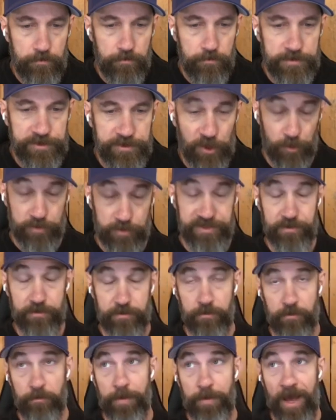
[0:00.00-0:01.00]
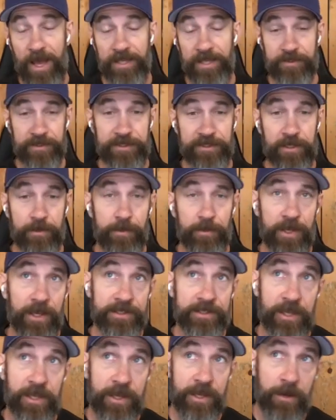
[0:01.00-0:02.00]
so passing the CPA
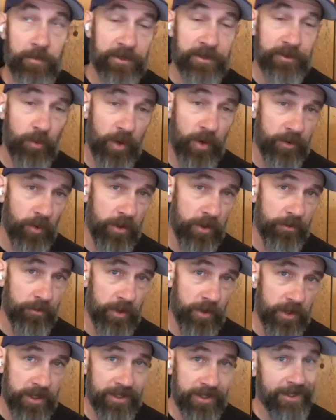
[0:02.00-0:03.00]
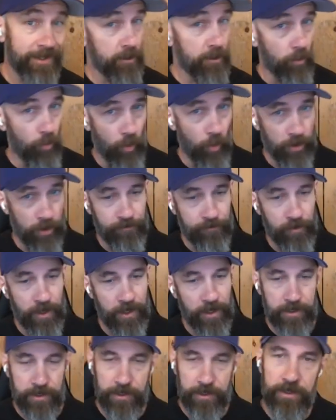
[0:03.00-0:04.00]
exam in 2023, wonderful
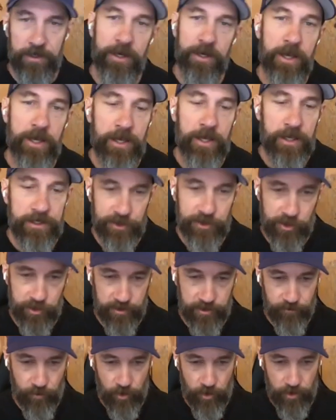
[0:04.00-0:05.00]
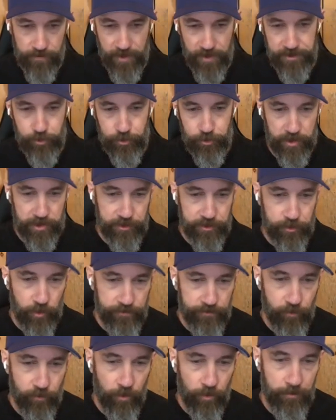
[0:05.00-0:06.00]
idea. So you can avoid that
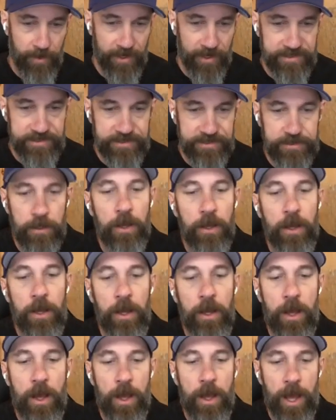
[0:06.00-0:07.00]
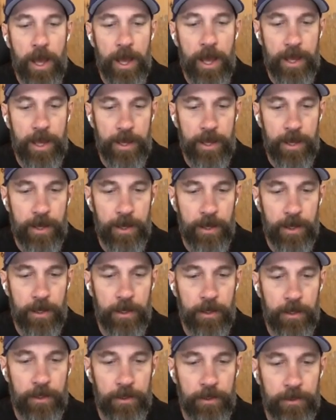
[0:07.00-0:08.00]
2024 mess.
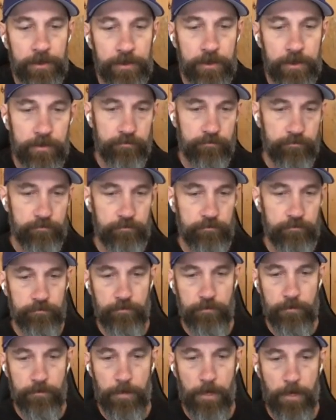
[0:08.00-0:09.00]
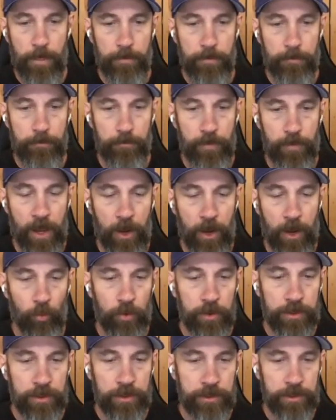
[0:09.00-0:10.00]
And I
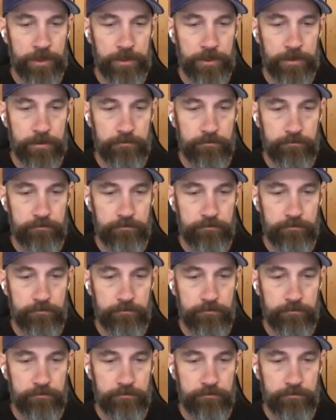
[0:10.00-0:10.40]
would